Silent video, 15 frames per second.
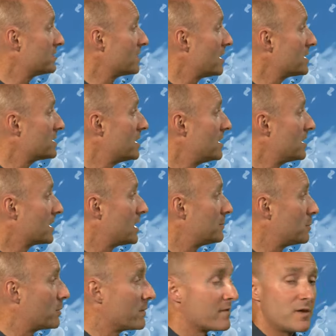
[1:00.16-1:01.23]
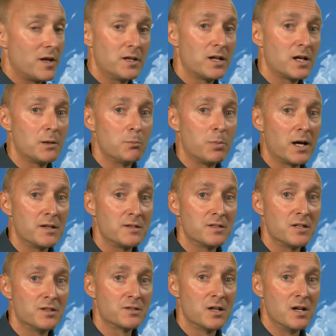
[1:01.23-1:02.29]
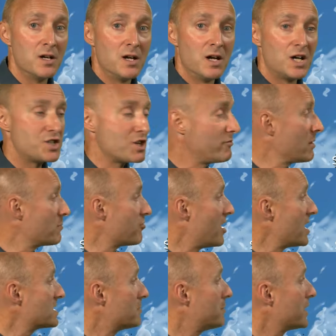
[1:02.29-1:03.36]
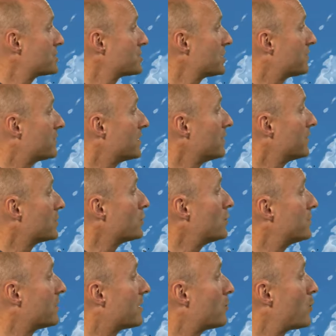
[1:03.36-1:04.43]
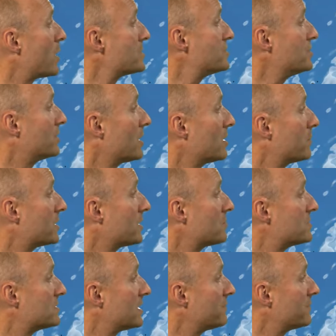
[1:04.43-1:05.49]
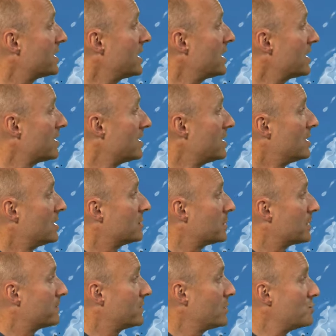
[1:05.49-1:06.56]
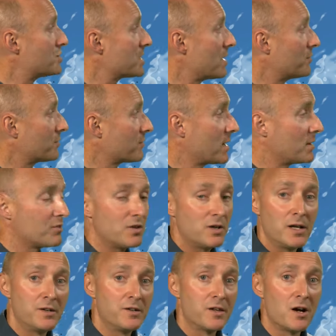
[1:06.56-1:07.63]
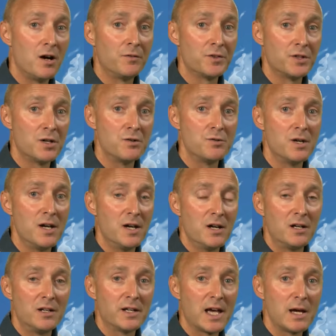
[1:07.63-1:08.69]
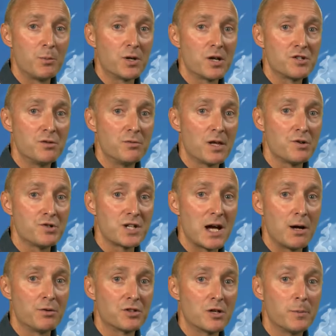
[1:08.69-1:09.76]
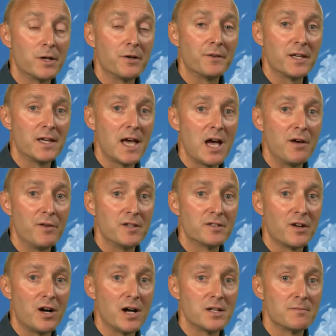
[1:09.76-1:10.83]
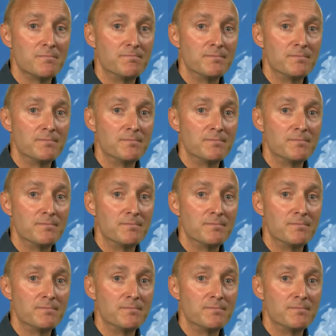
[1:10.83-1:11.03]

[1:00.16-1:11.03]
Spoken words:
side, coupled with thunder in places. A generally brighter picture the further north and west you go, but notice even here there'll be a few showers around, certainly into the afternoon, and again one or two of those showers could be on the heavy side.